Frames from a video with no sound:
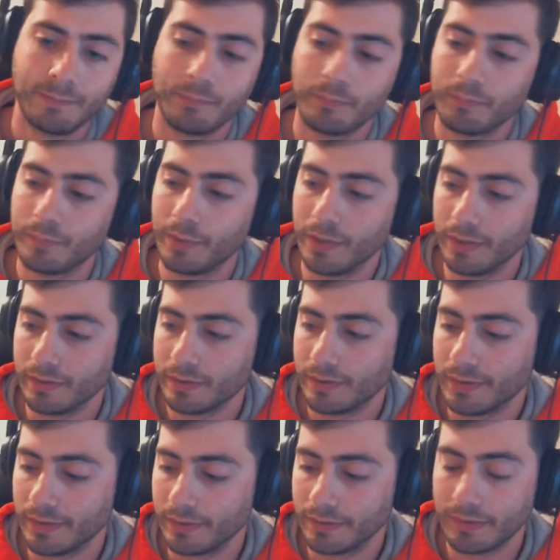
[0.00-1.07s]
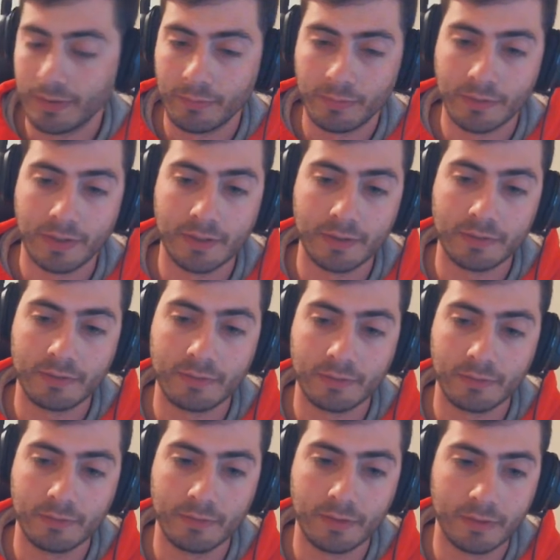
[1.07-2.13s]
But then we'll get
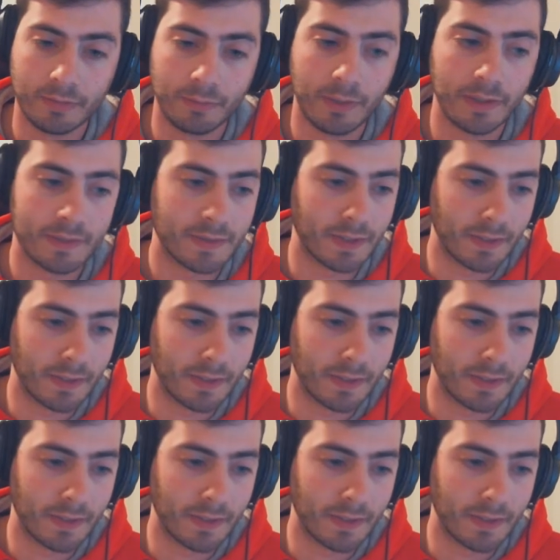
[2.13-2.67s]
into the best